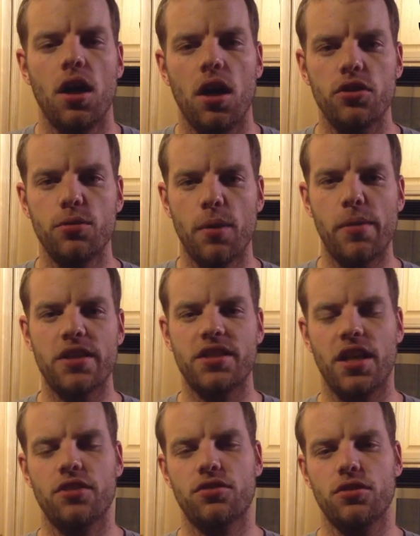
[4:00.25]
I'll do my best to
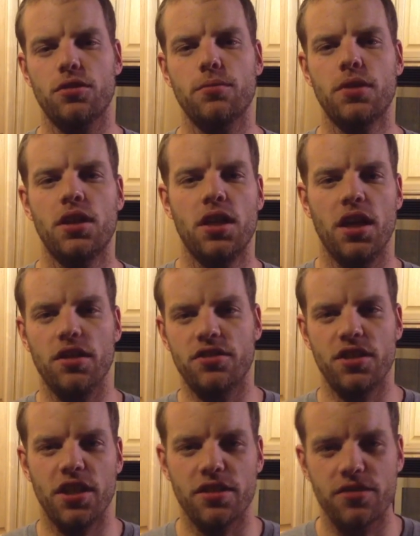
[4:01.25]
answer them, and I'll
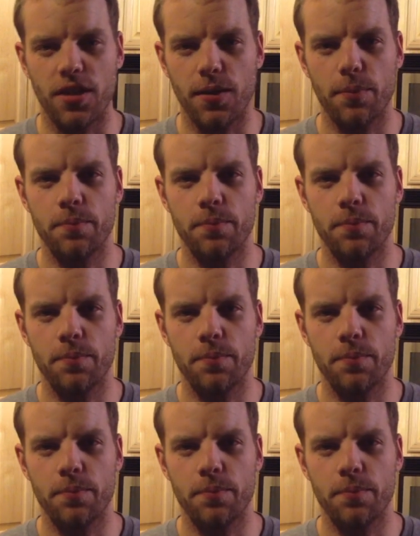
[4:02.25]
see you next time.